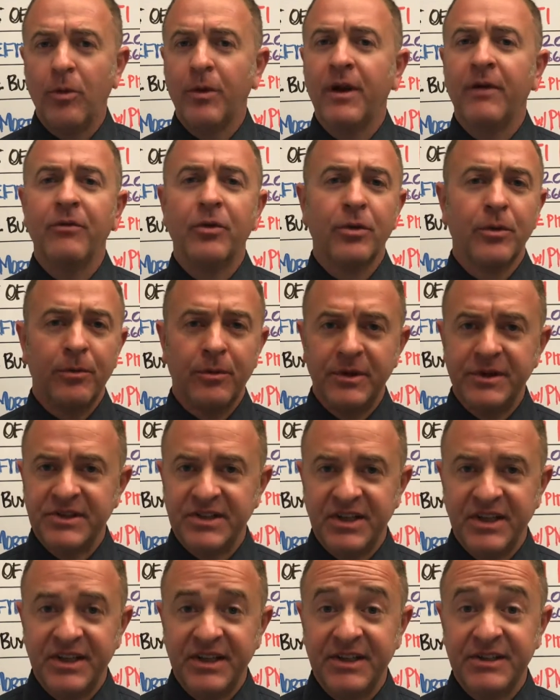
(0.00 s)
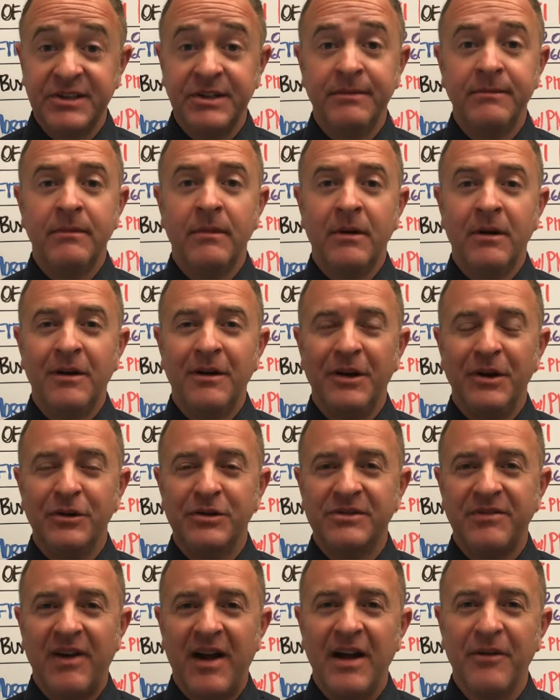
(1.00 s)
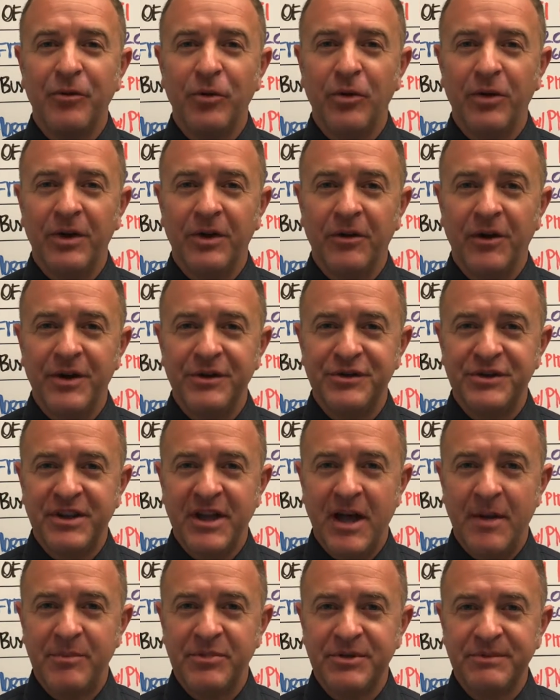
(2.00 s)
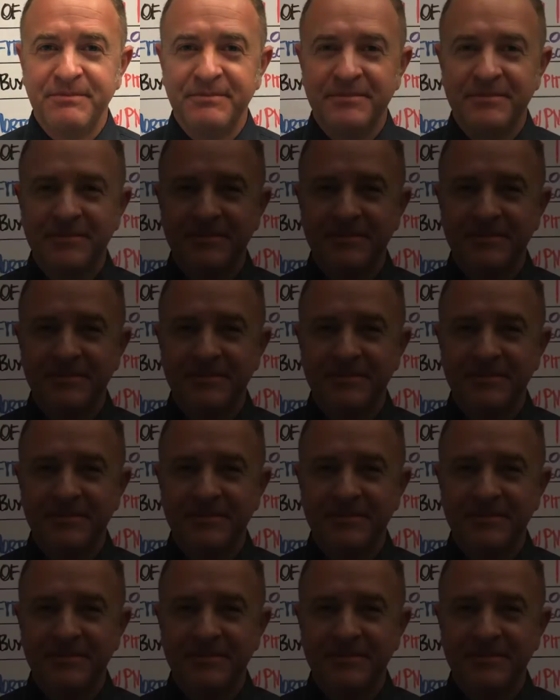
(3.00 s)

whatever the reason is, here's 5 really great steps.